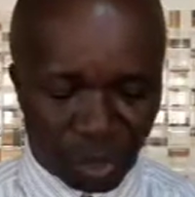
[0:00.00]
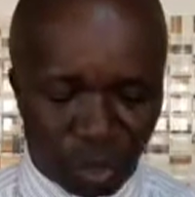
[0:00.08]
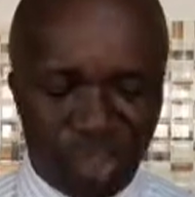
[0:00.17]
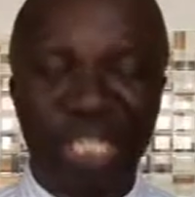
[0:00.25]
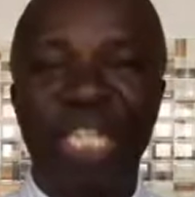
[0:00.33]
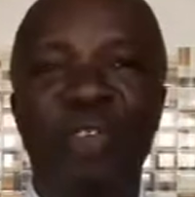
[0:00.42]

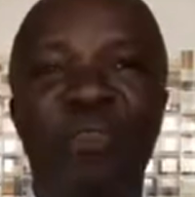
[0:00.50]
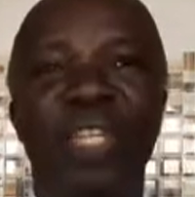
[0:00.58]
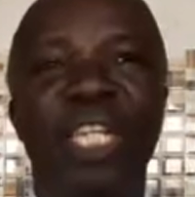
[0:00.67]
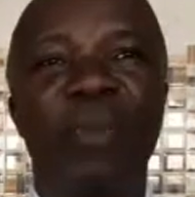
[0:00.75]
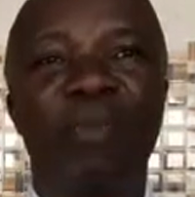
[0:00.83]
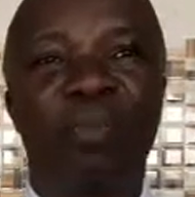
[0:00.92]
We live
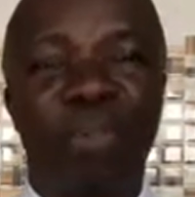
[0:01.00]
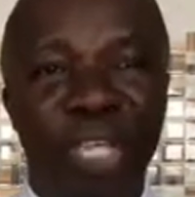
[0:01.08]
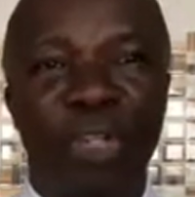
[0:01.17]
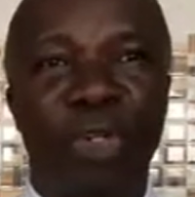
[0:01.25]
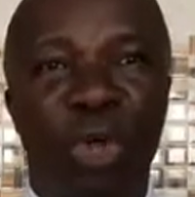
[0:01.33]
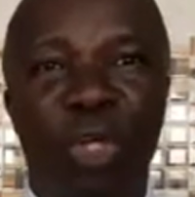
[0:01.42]
in a
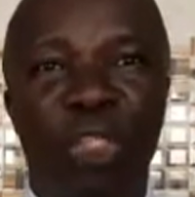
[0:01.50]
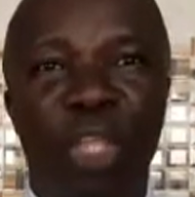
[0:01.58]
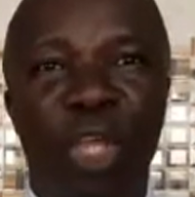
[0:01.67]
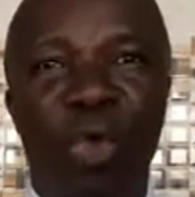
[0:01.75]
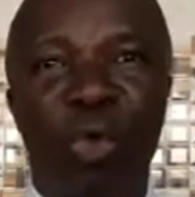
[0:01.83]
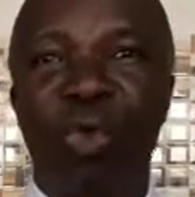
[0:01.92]
period
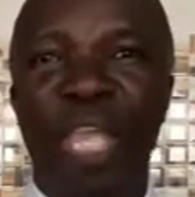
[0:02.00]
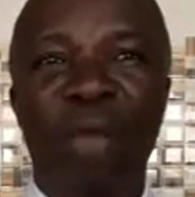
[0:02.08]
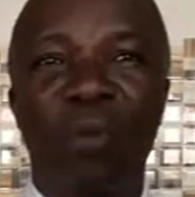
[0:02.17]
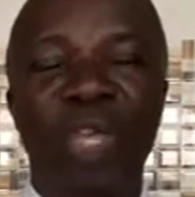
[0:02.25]
where,